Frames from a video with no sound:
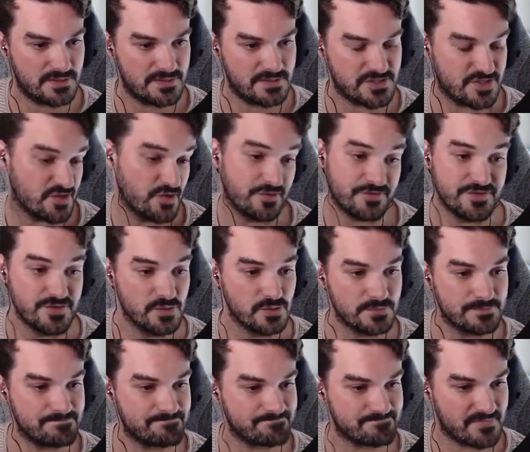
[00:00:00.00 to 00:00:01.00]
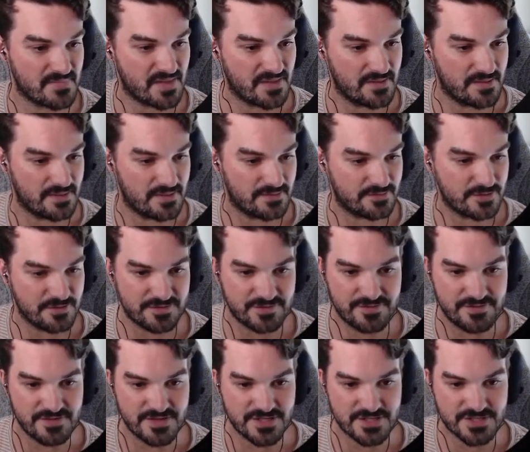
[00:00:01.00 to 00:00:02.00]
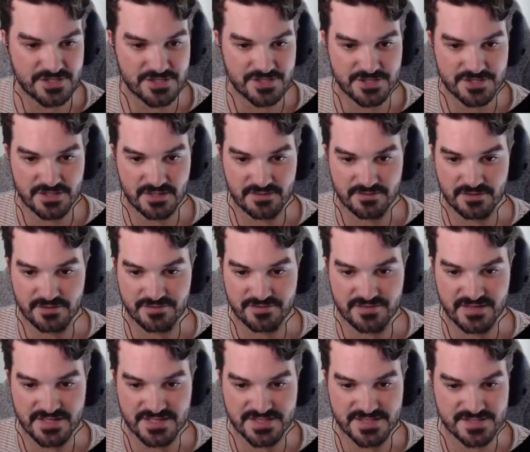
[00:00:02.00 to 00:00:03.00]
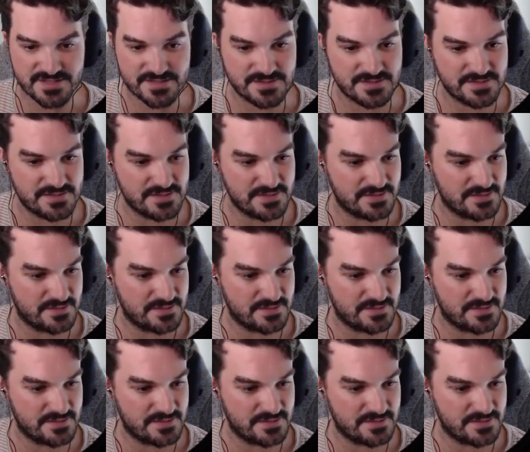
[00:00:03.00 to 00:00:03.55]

It's not fuel. Uh, I've got fish, I've got venison.